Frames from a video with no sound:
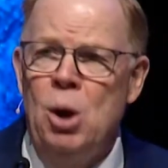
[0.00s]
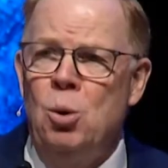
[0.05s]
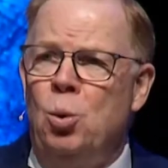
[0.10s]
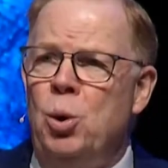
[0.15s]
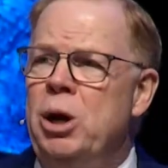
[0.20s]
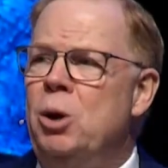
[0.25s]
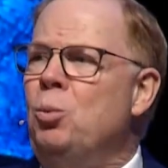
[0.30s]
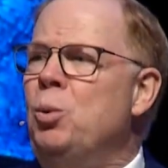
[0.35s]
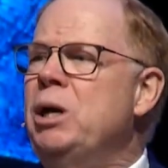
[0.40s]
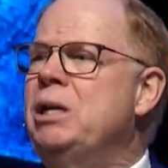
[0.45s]

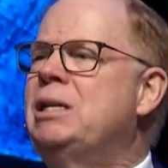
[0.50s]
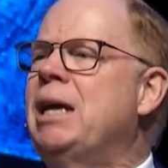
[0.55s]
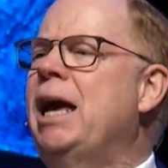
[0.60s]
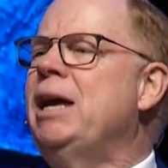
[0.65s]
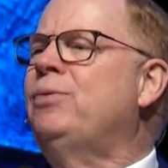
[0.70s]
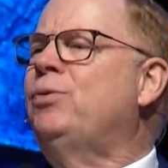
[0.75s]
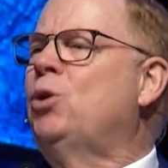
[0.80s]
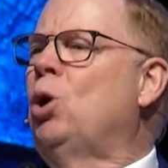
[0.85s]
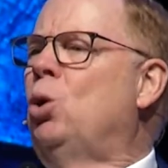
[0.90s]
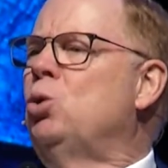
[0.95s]
We, we
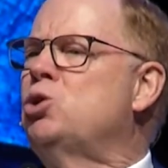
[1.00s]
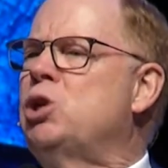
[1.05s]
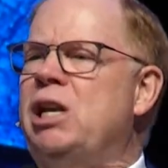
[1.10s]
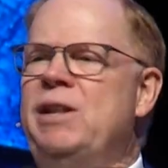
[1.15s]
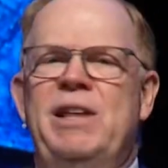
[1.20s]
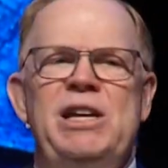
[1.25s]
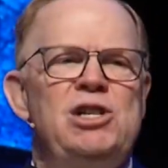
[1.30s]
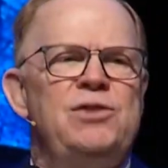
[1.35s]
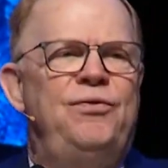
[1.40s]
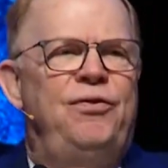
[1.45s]
take those and
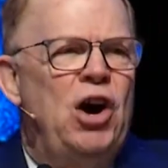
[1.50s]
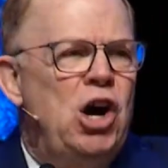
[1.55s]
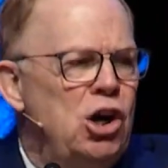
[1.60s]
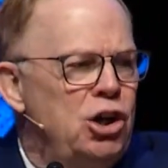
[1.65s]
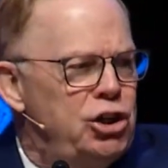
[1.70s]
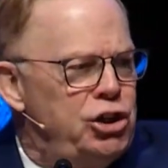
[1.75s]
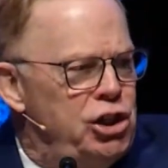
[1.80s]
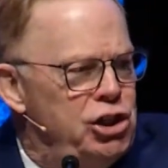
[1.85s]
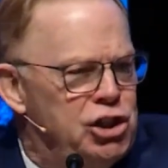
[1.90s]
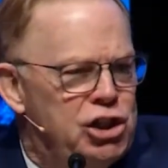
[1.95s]
these
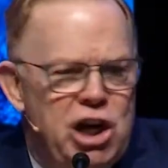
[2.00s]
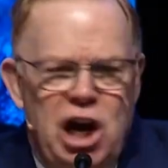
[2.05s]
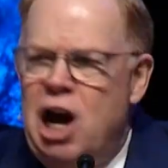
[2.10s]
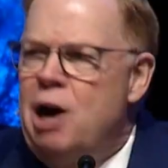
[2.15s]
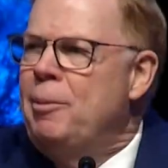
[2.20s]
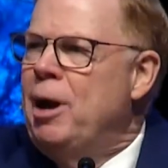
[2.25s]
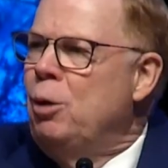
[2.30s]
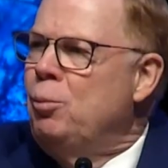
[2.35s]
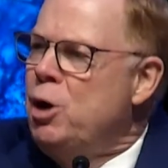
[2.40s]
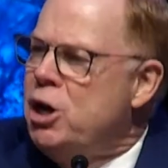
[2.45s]
functions
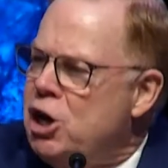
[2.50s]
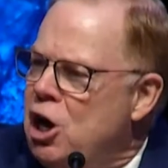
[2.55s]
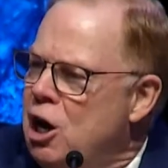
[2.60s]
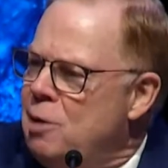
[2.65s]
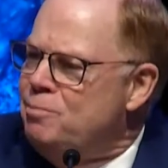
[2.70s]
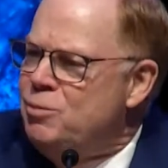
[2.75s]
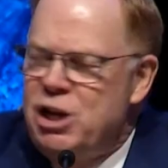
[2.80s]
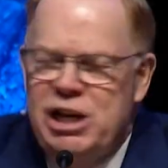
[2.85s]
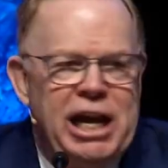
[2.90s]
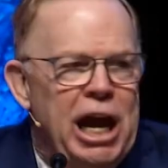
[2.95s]
come and we
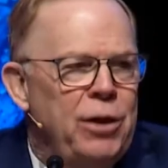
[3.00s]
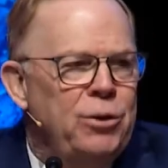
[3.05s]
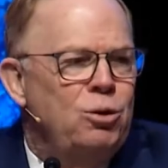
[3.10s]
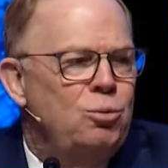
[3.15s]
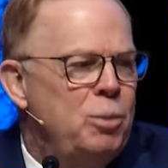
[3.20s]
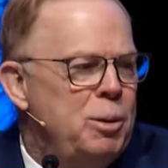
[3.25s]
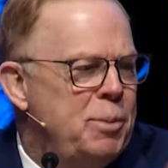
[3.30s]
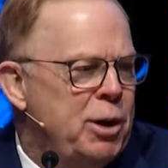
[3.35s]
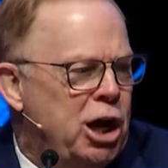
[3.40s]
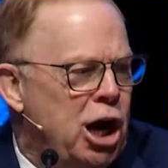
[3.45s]
come together and
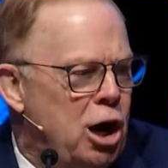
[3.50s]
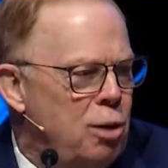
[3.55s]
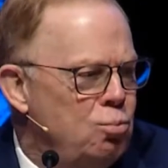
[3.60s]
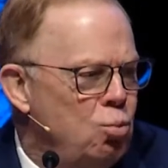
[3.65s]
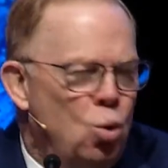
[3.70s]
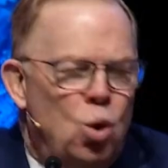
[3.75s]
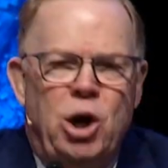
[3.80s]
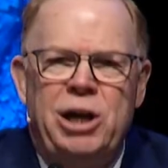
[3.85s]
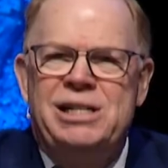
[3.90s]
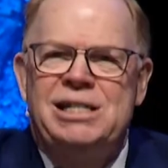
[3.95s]
we become
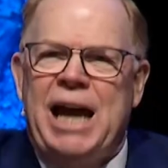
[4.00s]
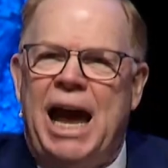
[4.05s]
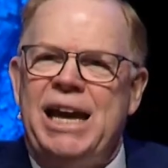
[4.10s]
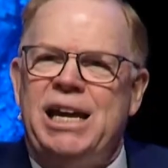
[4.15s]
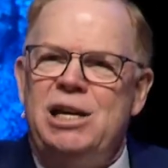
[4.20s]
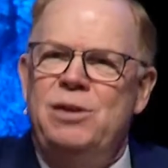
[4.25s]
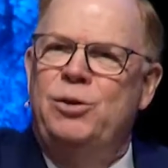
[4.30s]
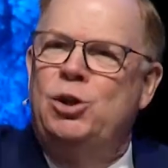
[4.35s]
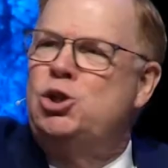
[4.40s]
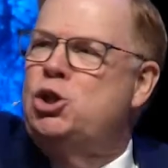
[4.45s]
one
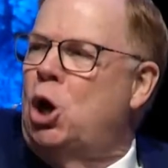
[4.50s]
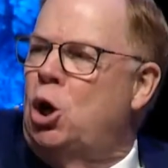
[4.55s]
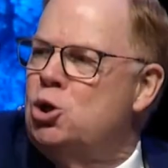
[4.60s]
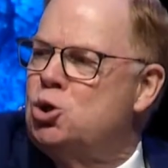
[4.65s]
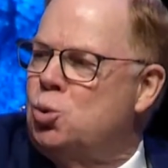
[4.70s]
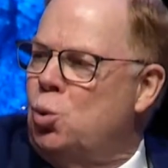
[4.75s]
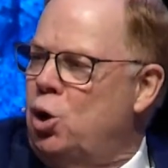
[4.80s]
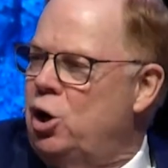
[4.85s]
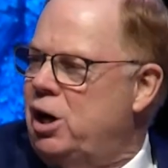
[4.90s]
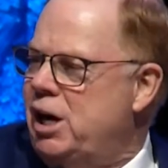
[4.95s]
taking the church
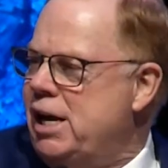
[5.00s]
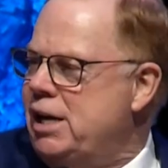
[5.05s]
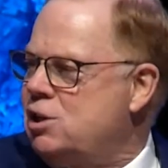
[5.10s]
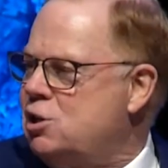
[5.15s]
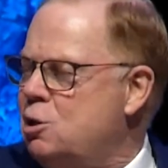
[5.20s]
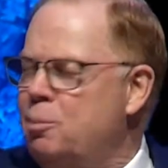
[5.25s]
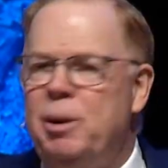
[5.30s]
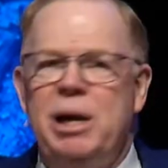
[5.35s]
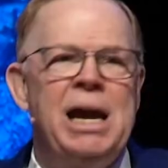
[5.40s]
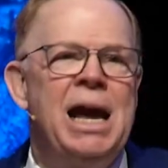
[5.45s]
where it needs
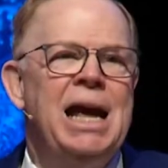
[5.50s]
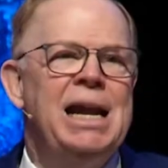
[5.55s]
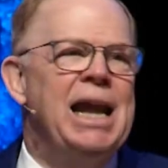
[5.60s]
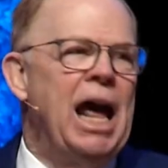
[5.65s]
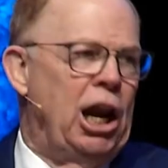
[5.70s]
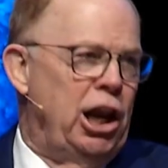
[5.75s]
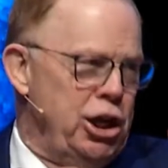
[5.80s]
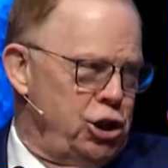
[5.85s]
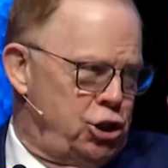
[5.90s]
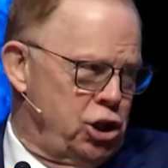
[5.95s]
to be. Now
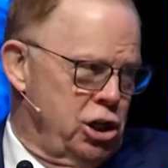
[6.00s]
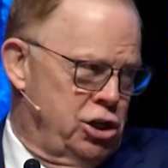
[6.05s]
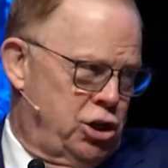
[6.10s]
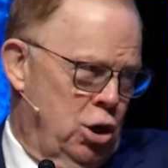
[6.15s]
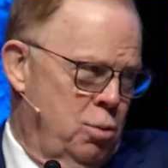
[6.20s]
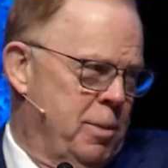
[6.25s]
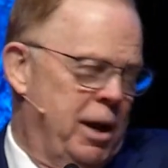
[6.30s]
listen to me.